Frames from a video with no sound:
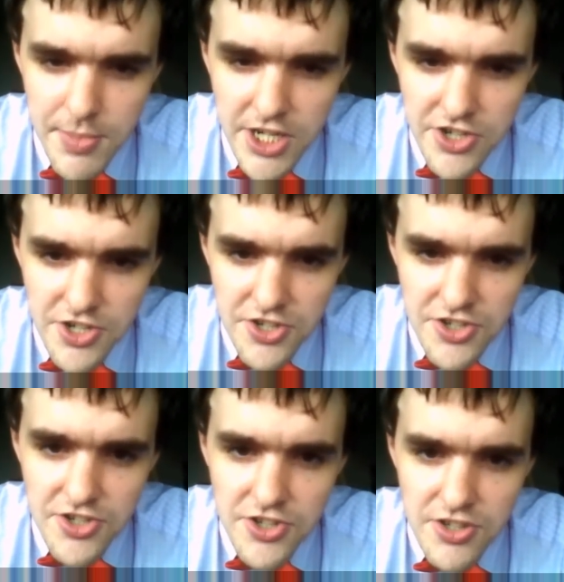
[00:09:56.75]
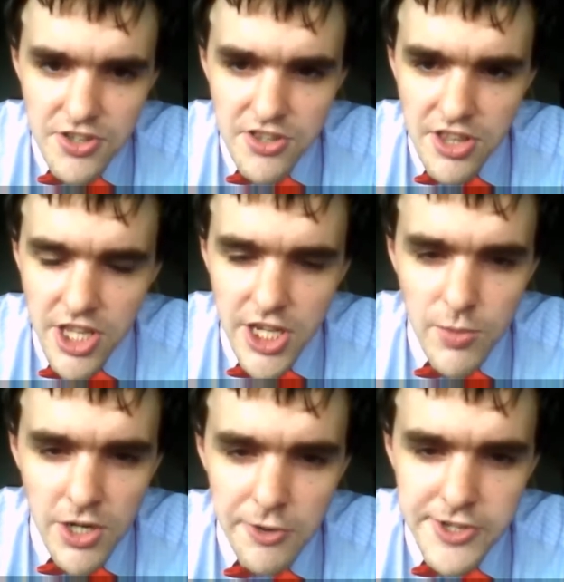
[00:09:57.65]
beaches, there
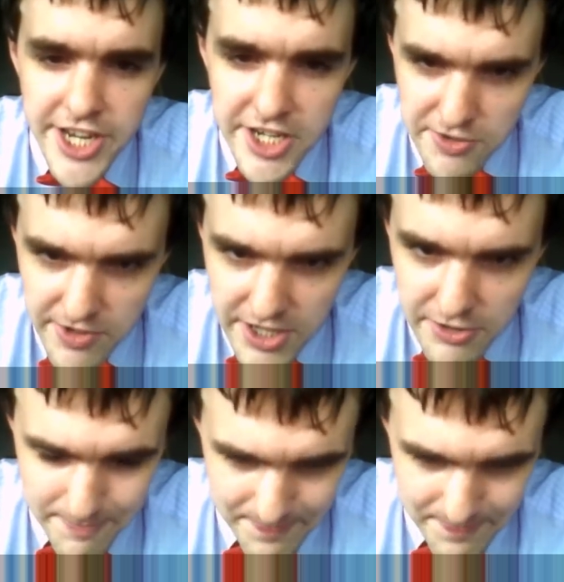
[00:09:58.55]
were no tanks around.